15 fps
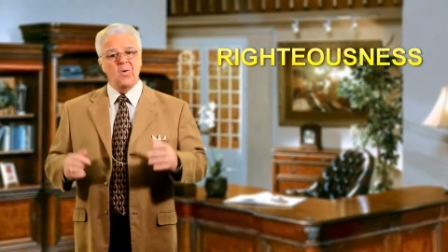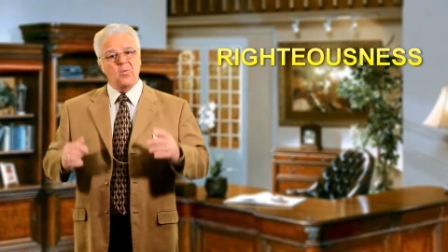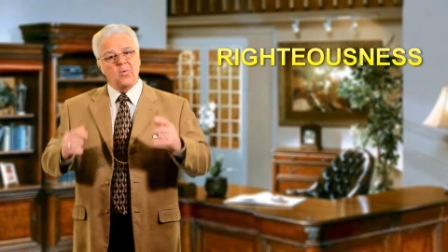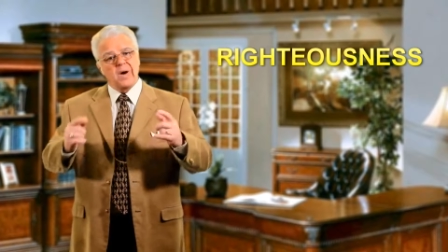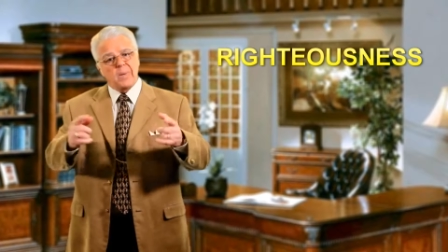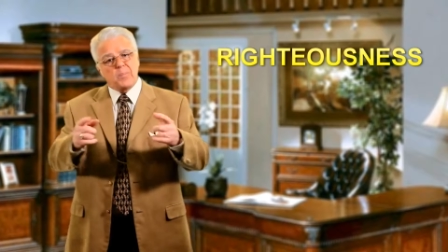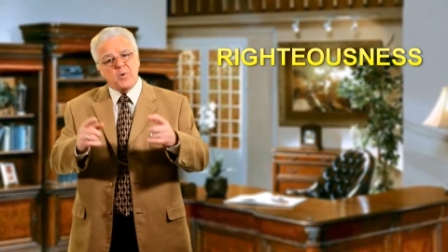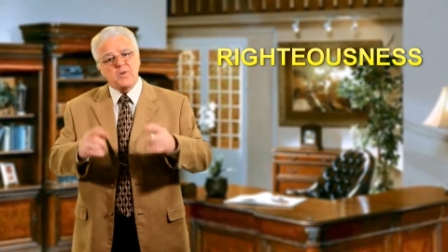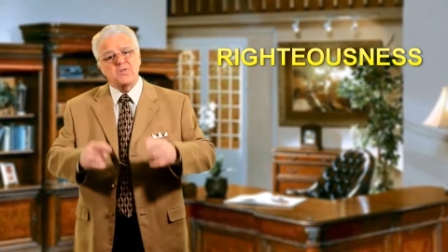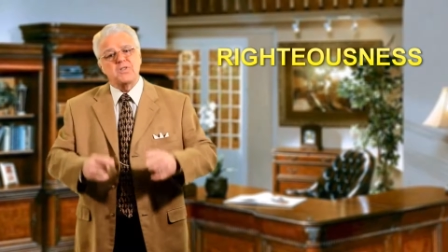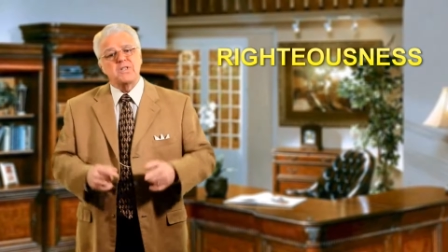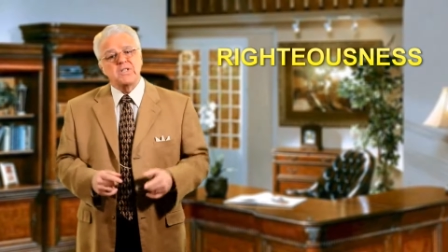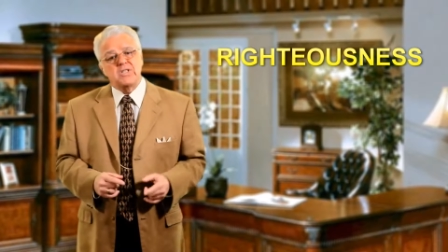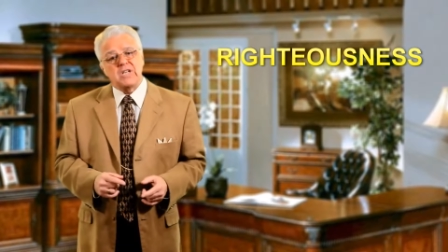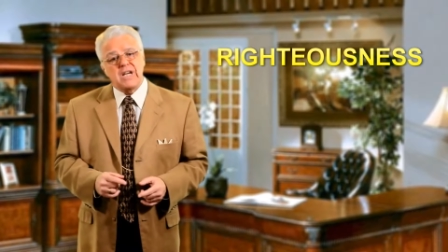
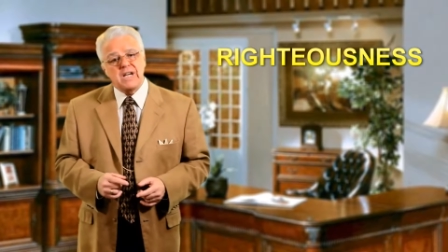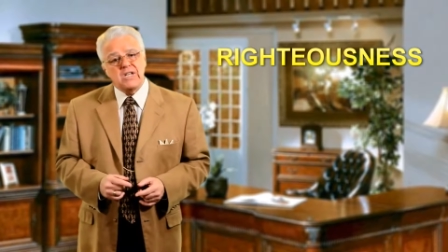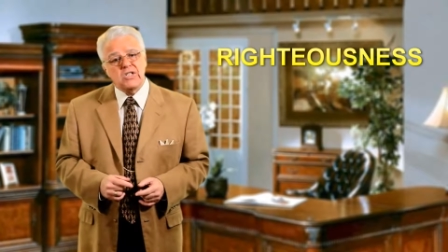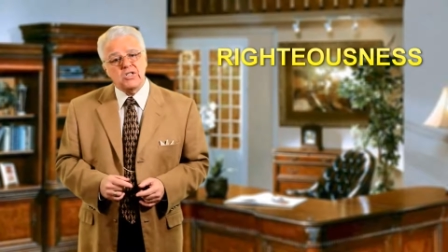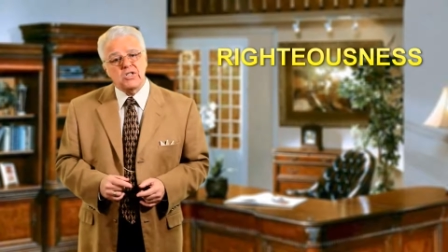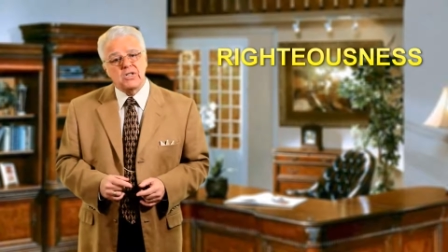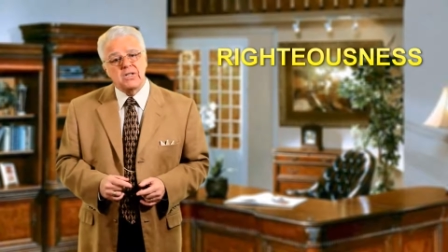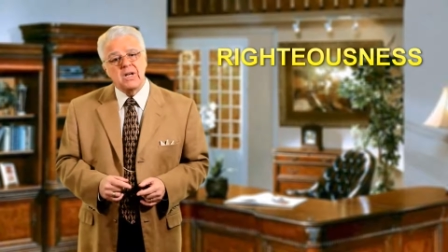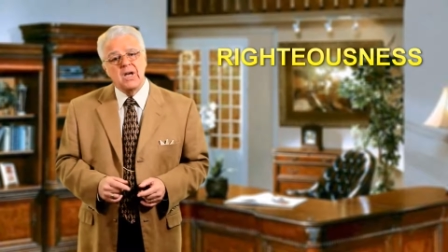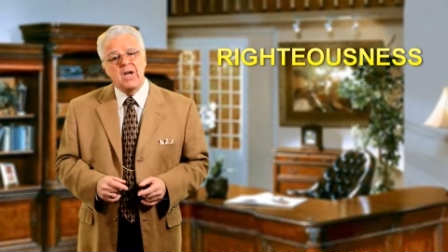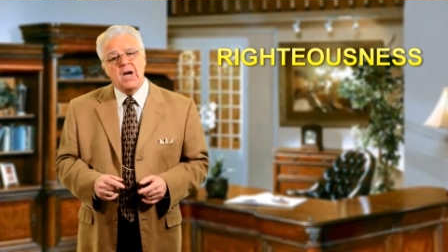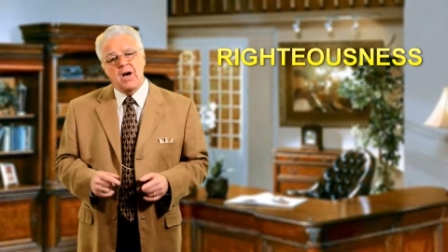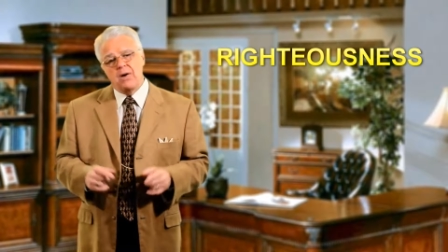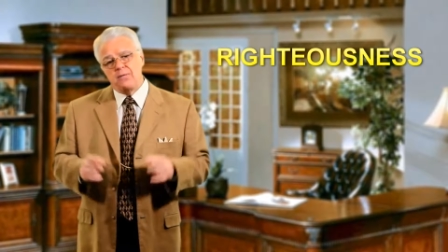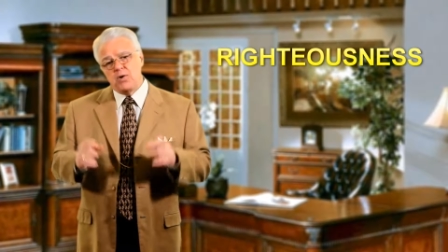representation
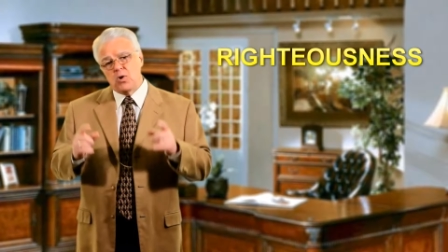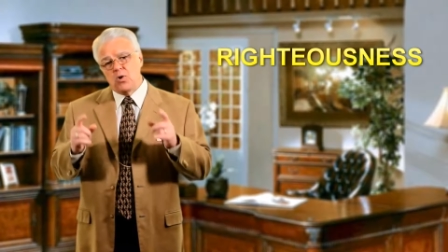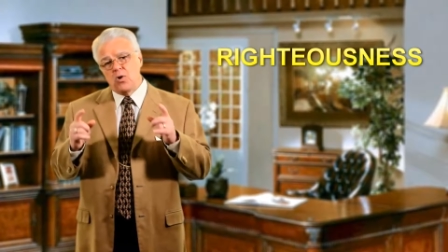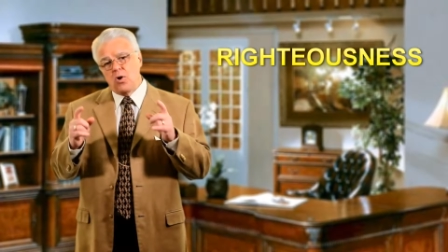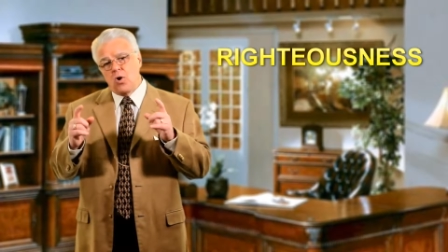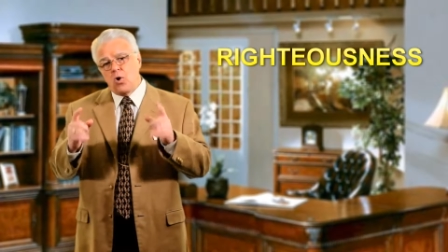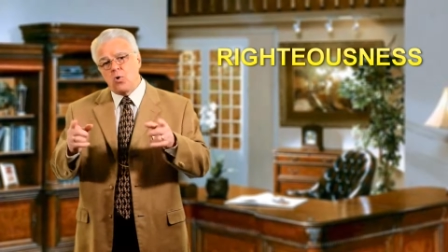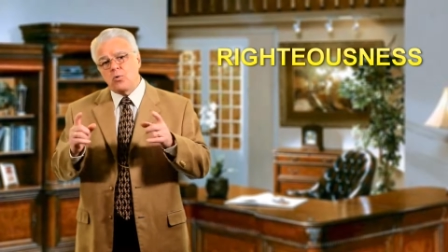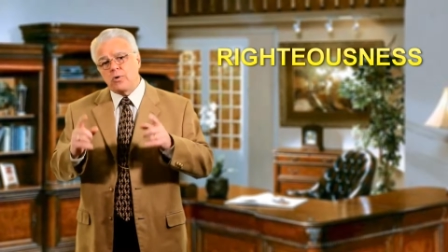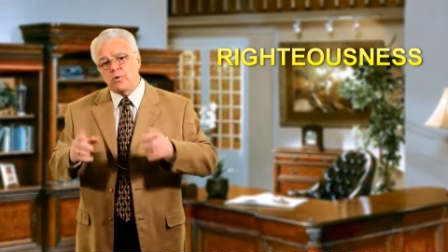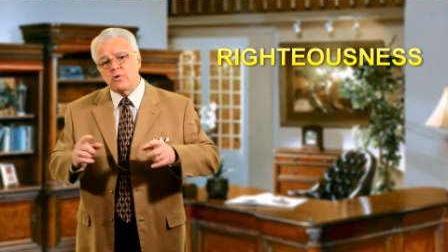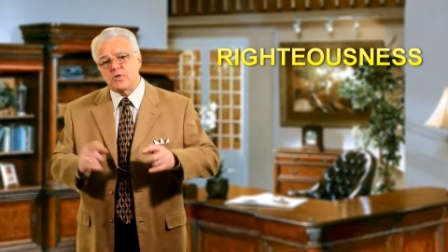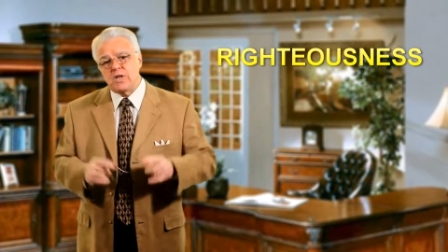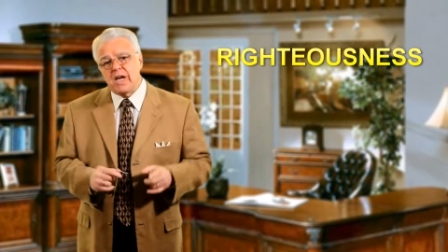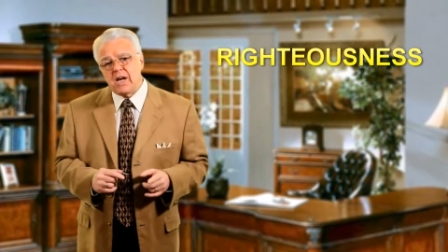of your
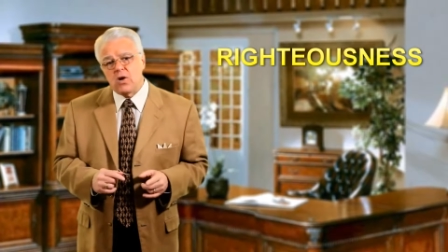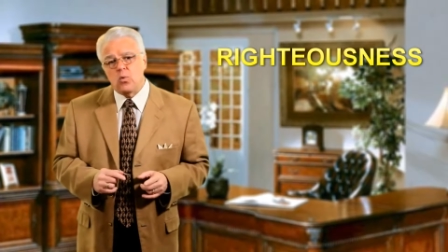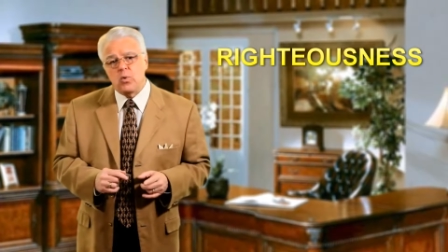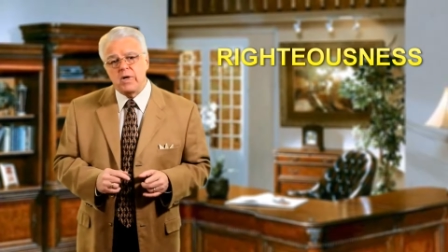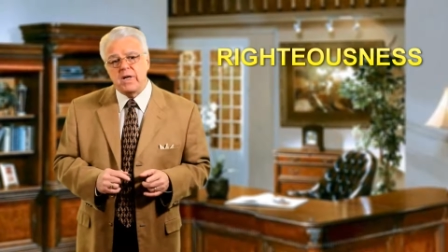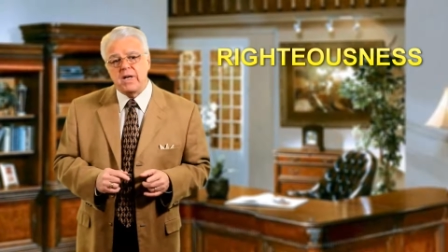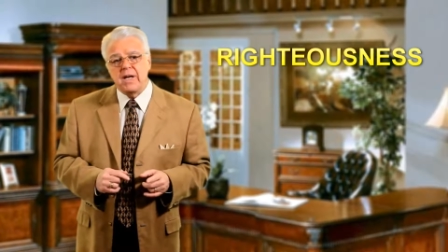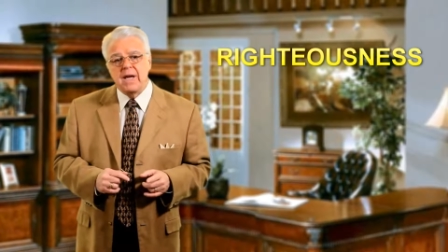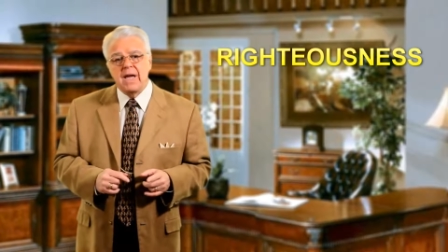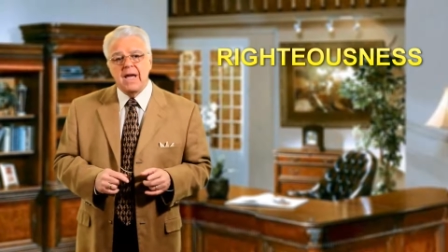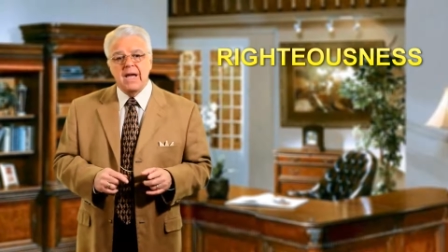owner's equity